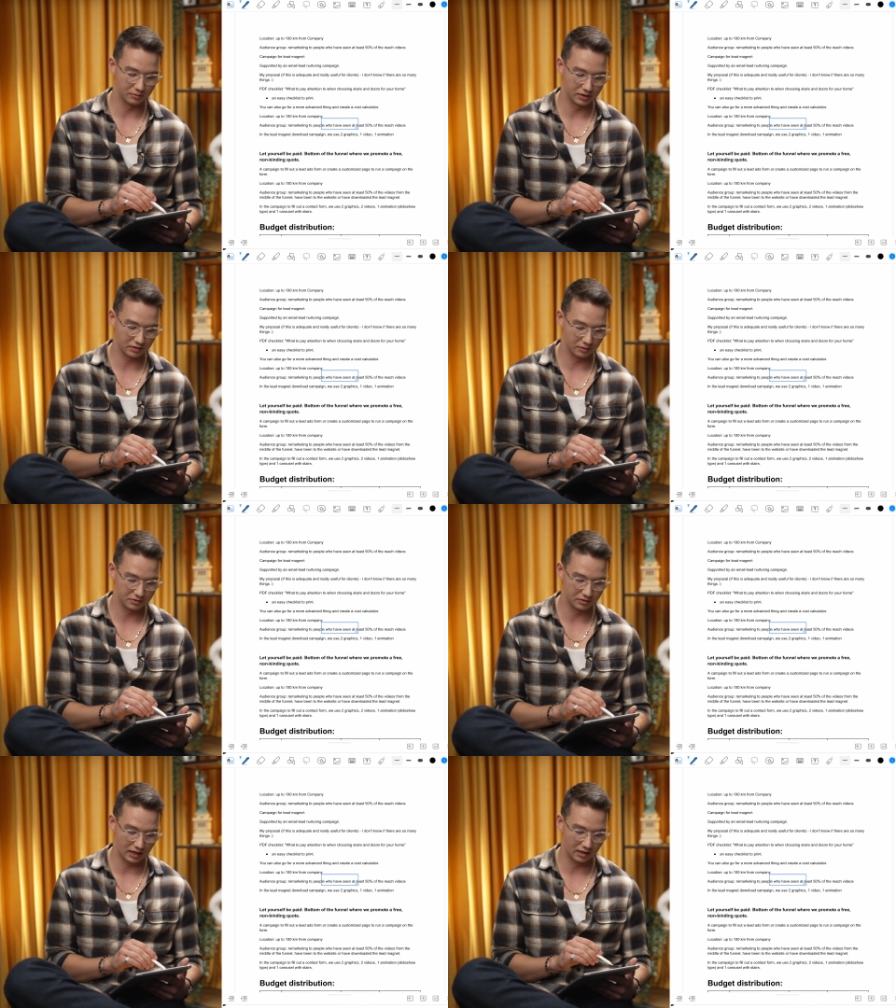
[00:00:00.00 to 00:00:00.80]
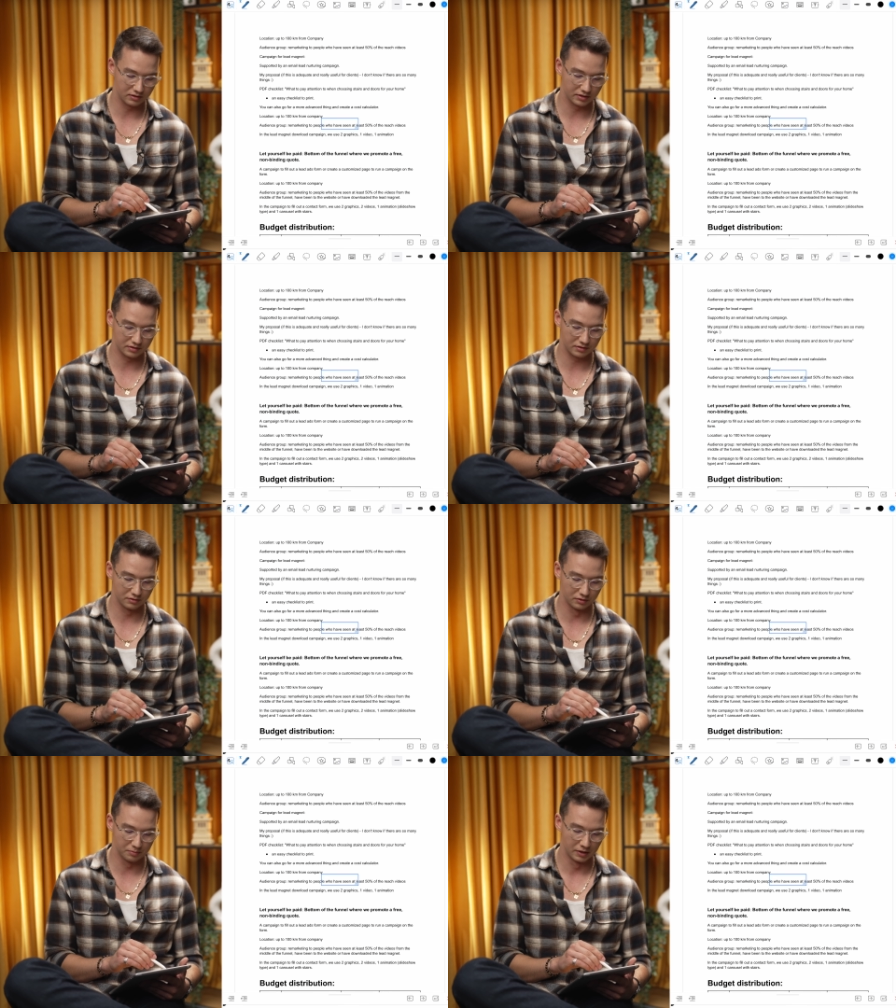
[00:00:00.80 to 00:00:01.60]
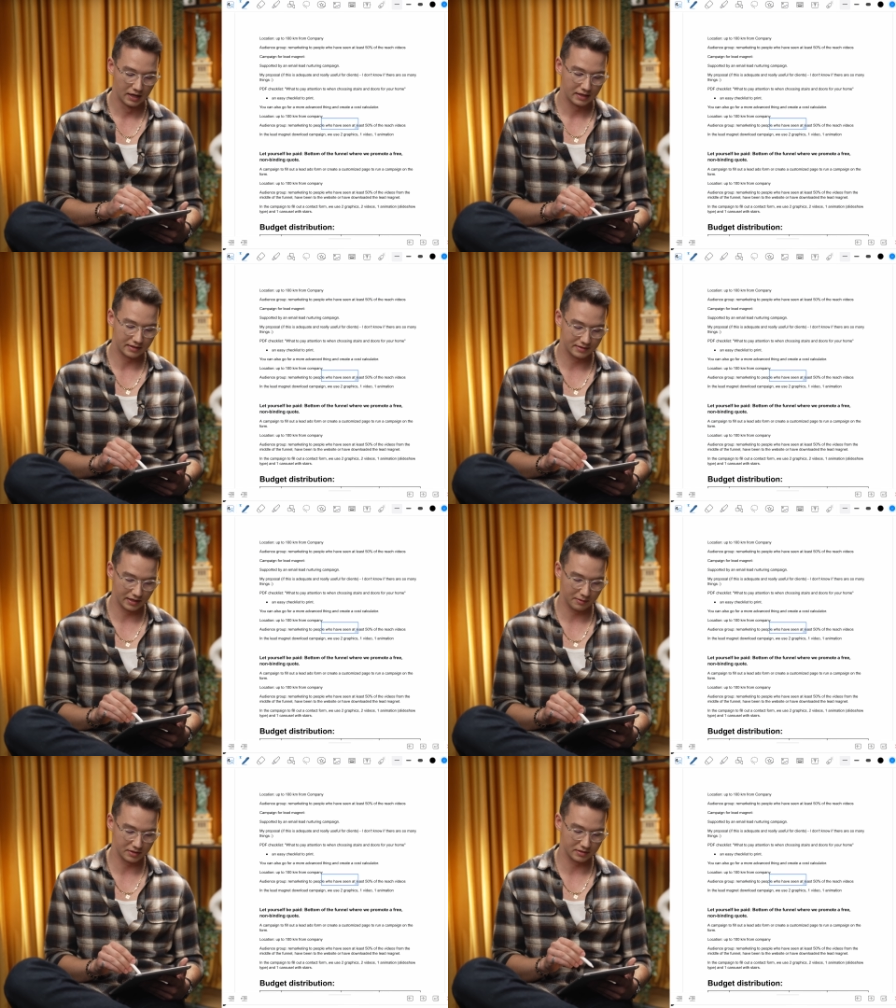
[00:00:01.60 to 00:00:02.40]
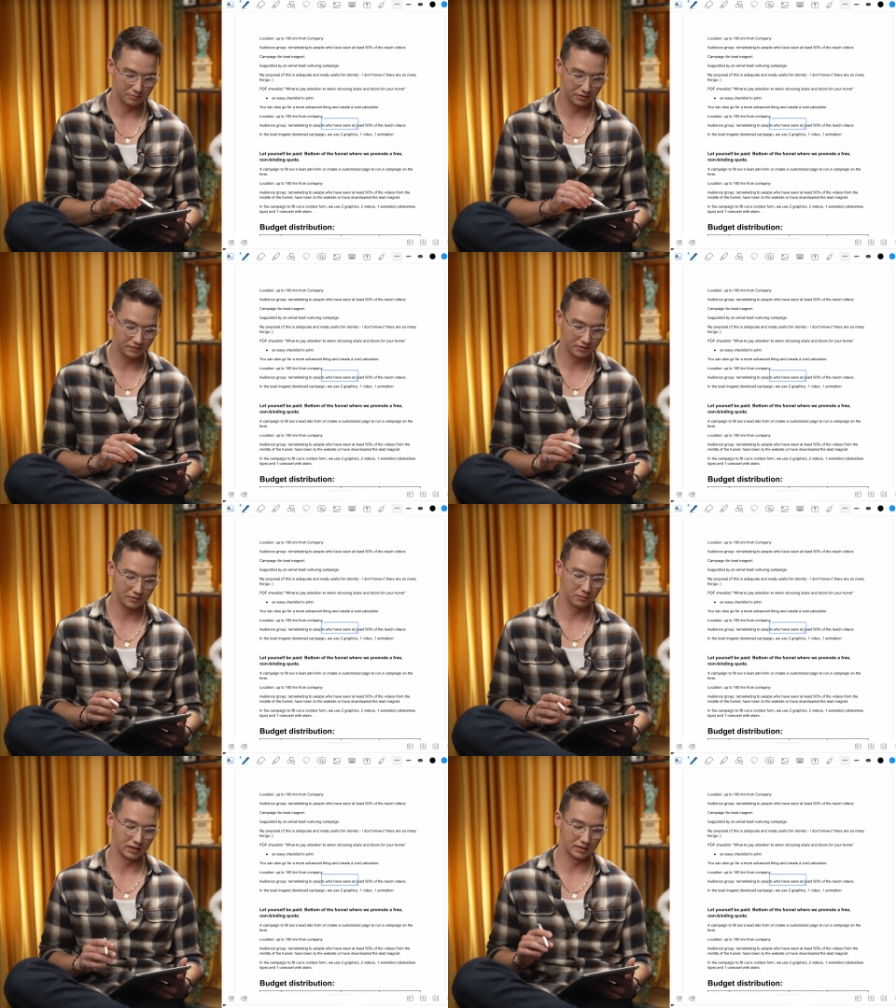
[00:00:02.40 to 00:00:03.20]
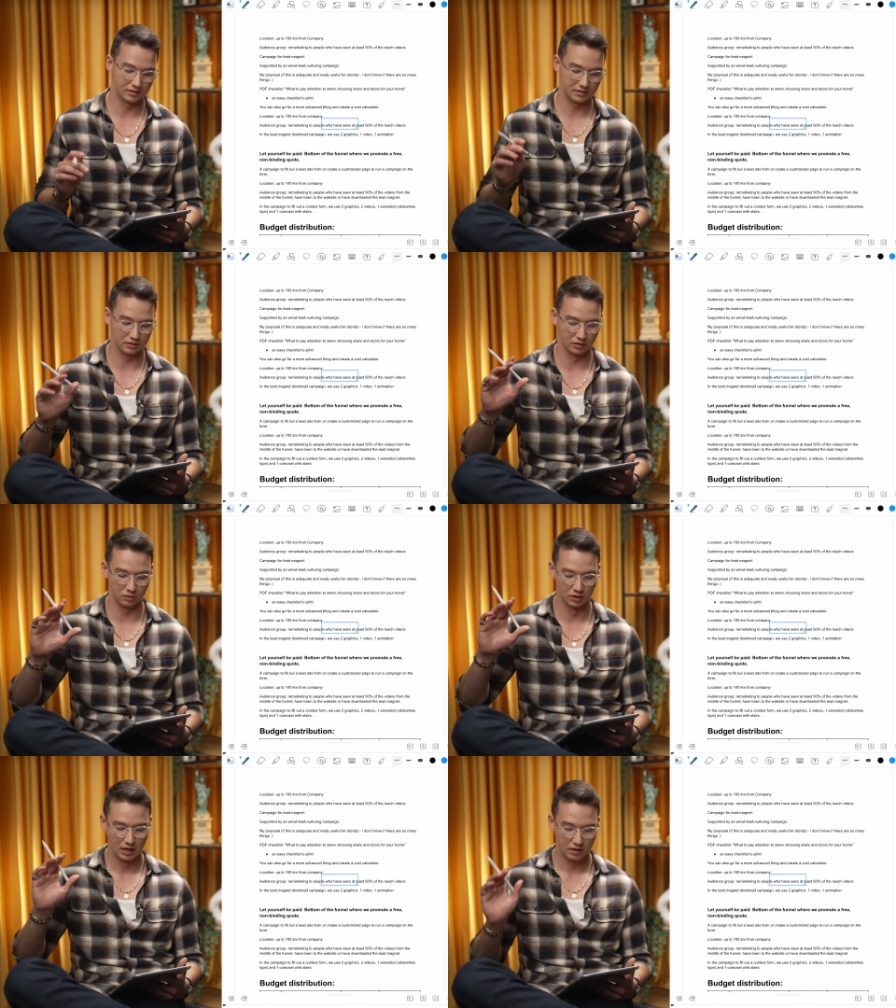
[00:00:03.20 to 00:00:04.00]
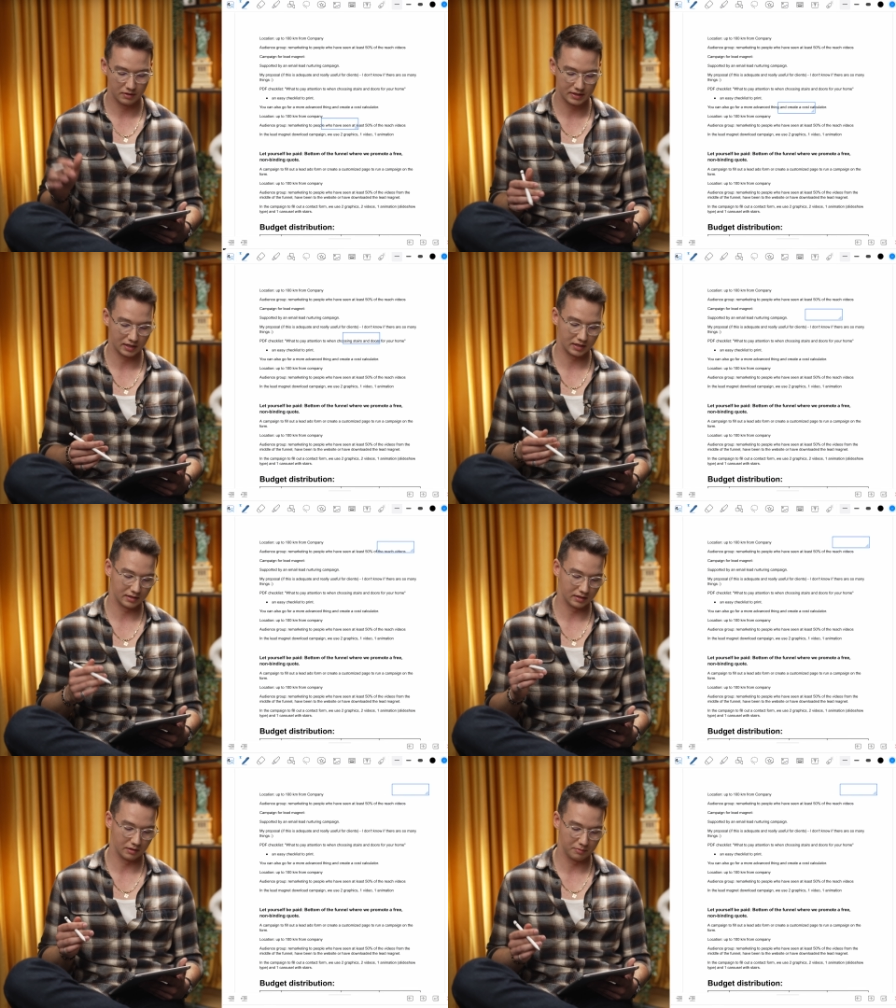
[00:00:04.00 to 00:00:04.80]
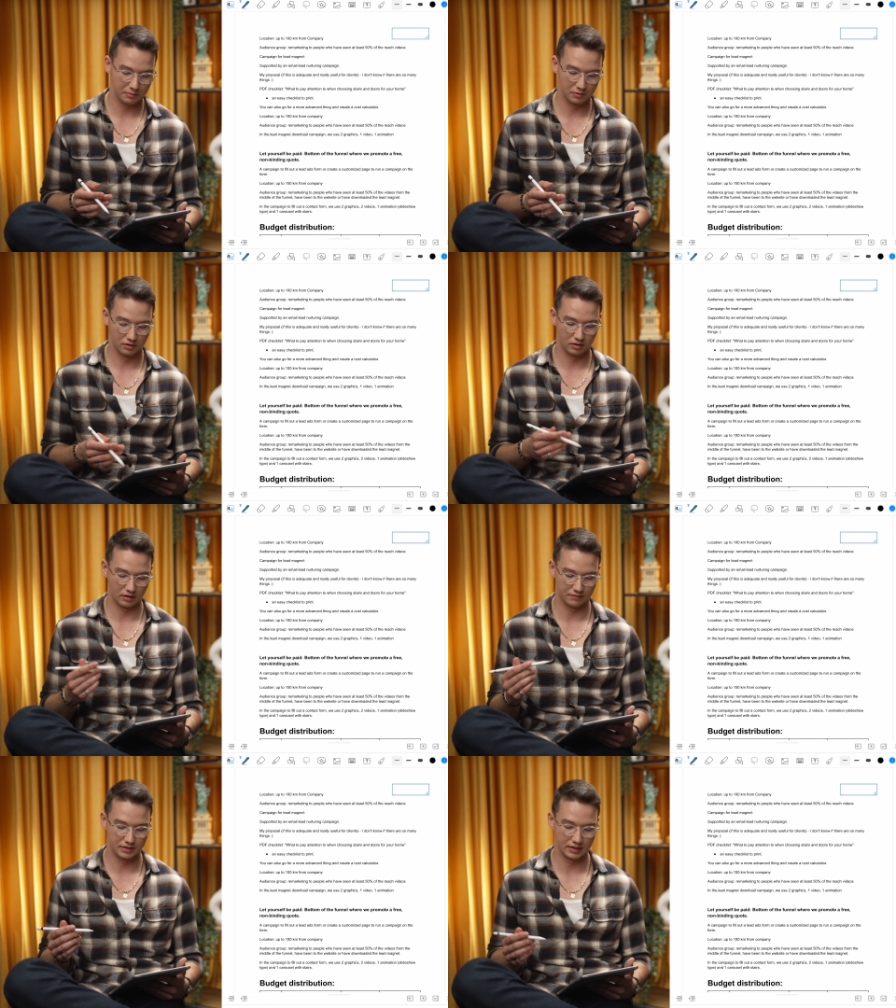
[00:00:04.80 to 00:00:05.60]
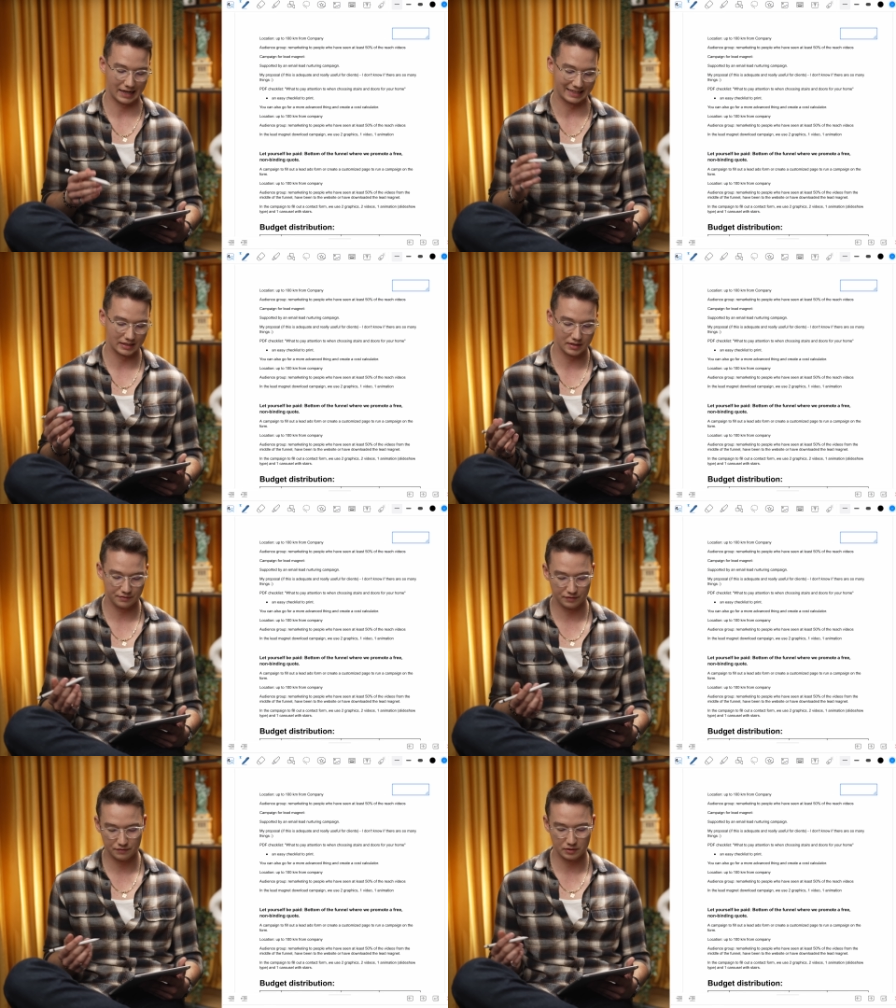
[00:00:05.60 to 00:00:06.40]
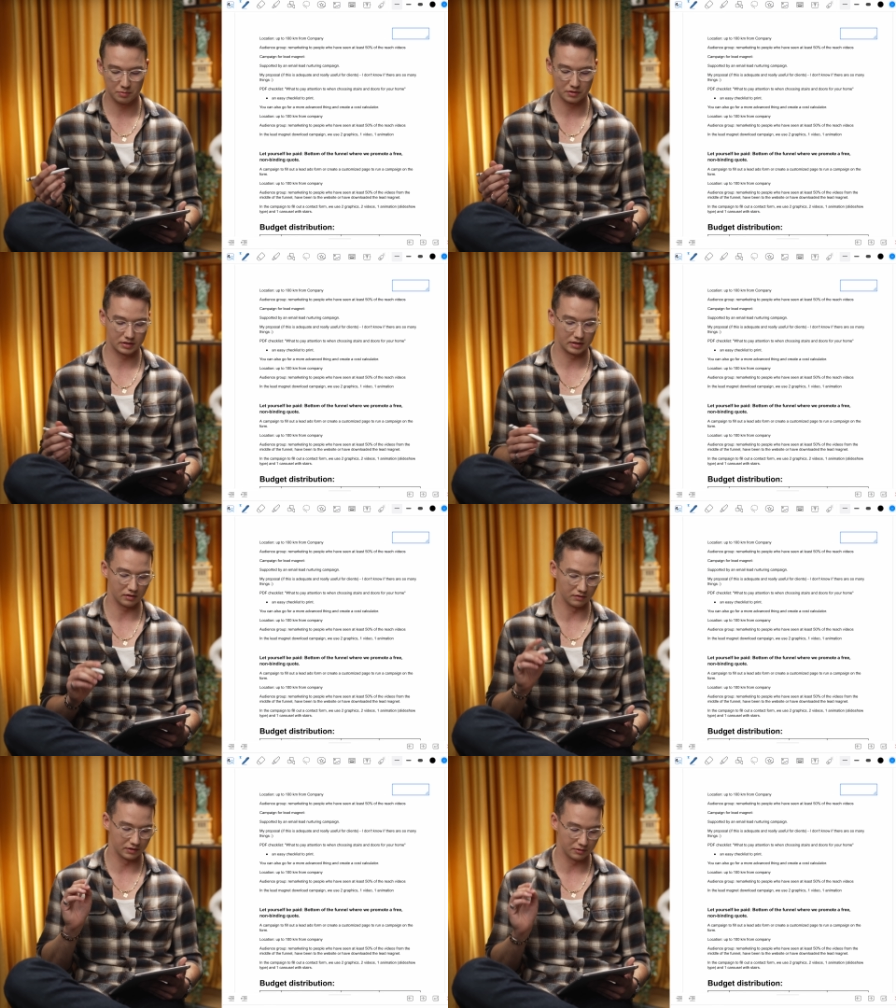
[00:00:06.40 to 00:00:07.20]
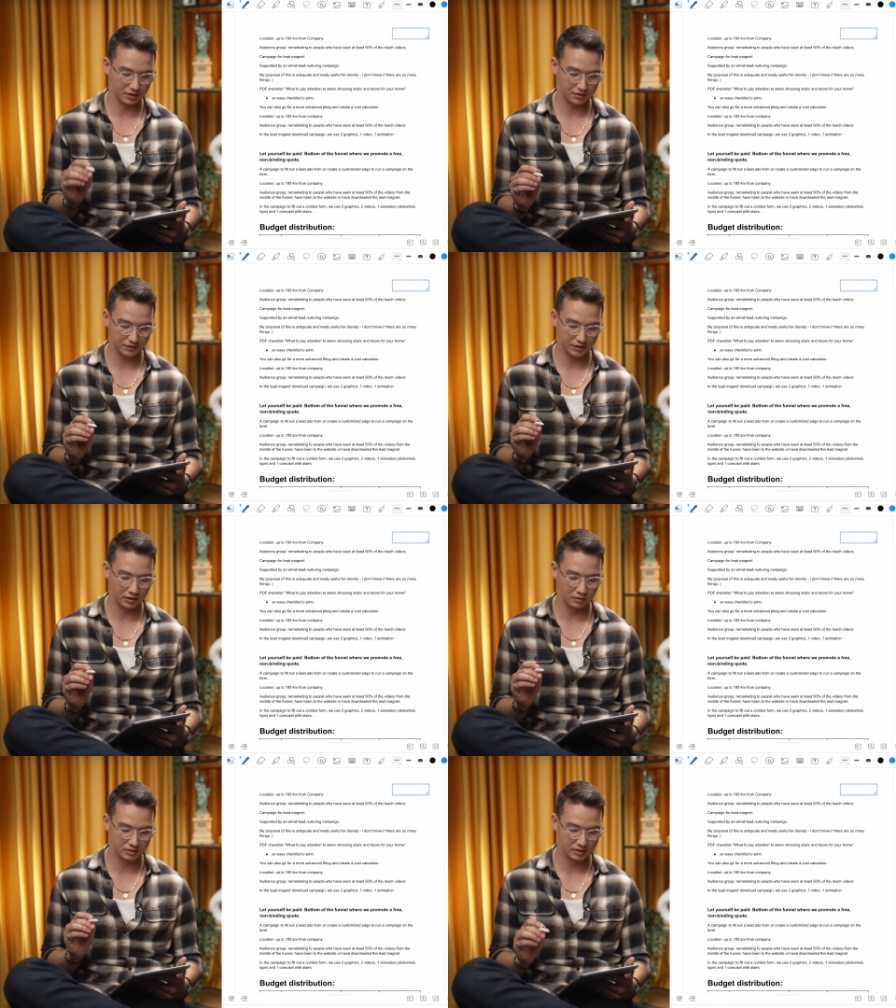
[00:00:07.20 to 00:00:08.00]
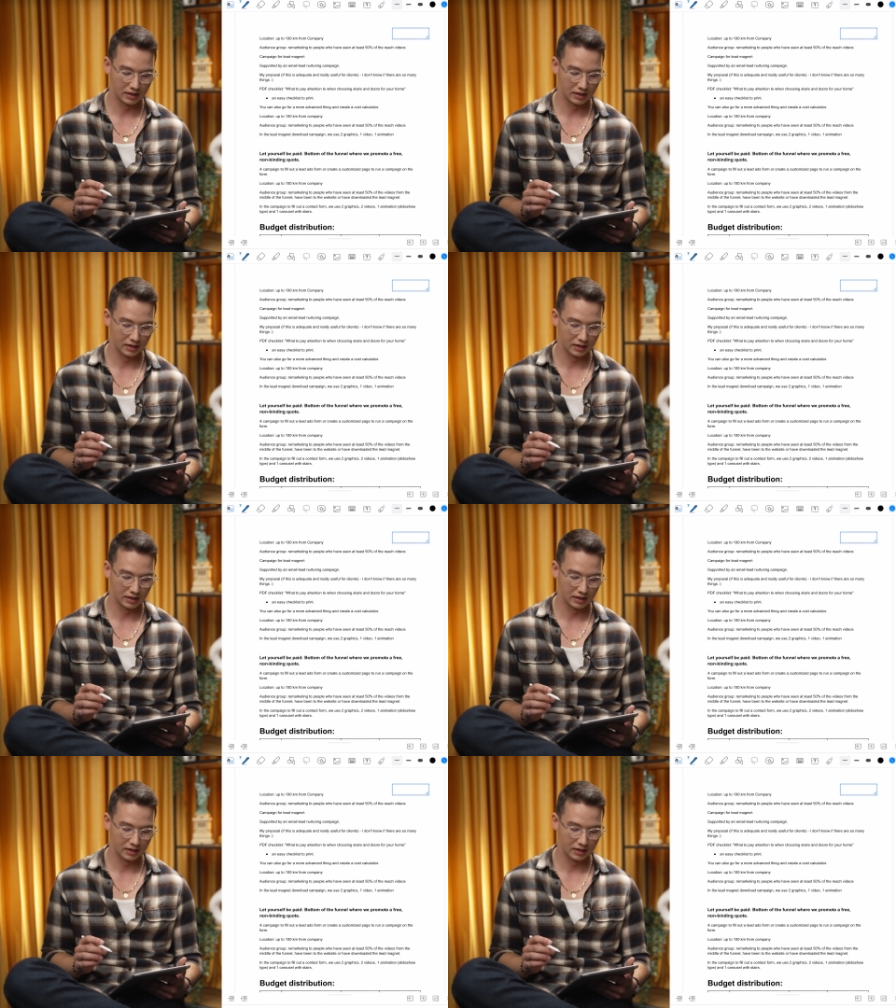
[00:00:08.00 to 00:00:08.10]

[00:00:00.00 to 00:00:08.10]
When it comes to audience group, the same as the previous one. So retargeting the people who have seen at least 50% of the reach videos.